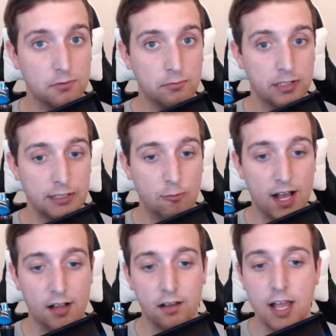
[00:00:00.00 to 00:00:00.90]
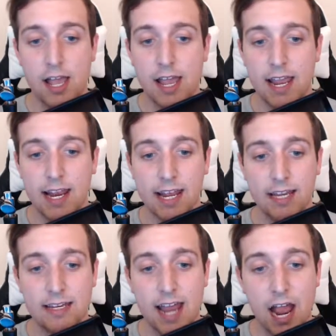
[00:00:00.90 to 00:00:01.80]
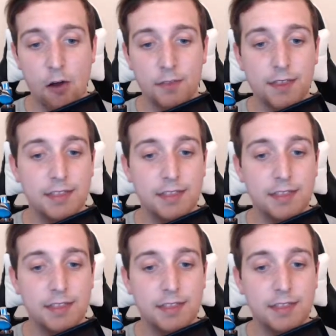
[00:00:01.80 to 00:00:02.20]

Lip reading: really well. And now that